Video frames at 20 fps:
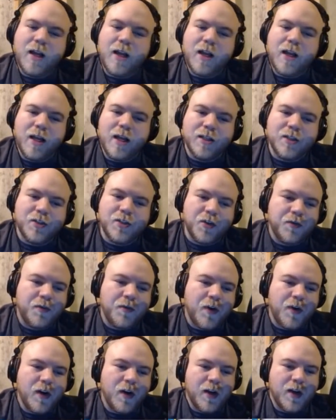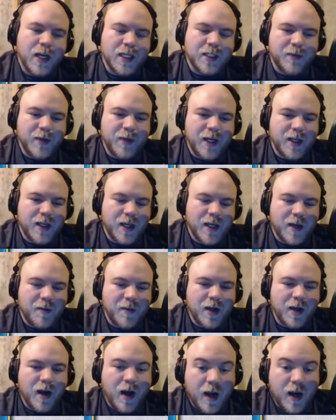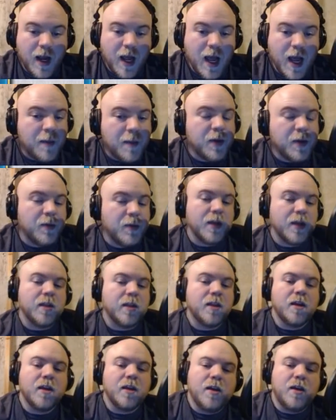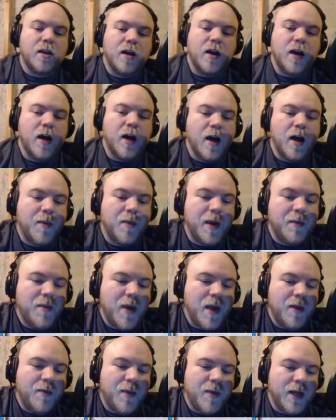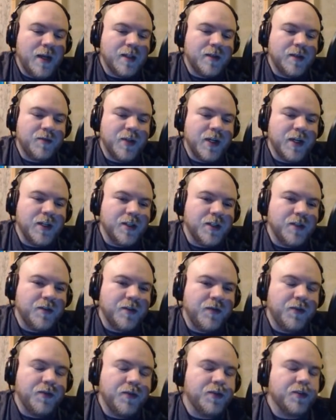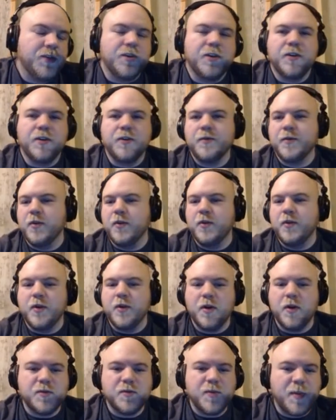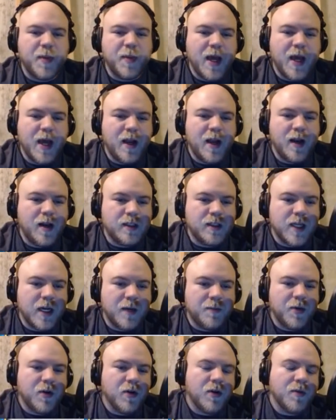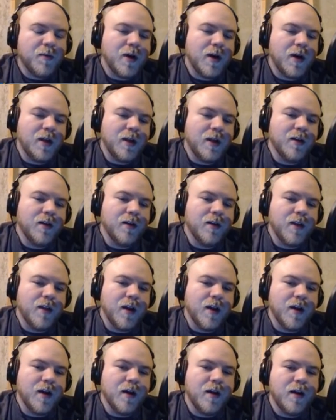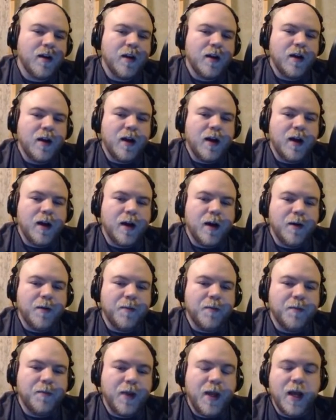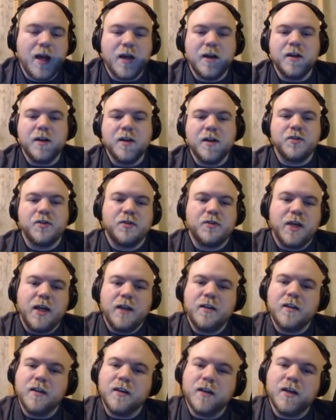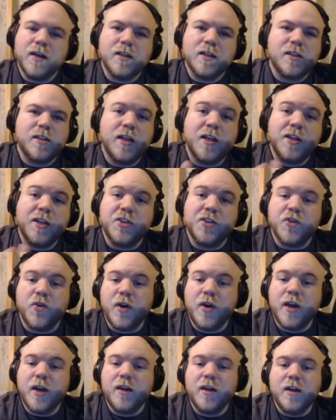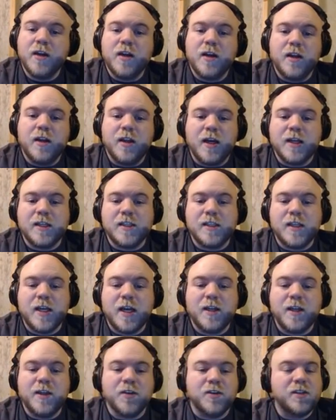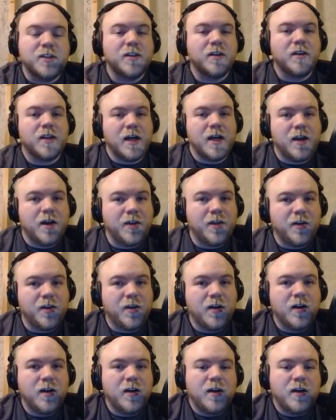and so far there hasn't been anything I've been unhappy with. But I may make some changes in the future. Who knows, maybe add in a tech Pokemon here or there. But yeah, so take the list, enjoy it. Like I said, there's still that other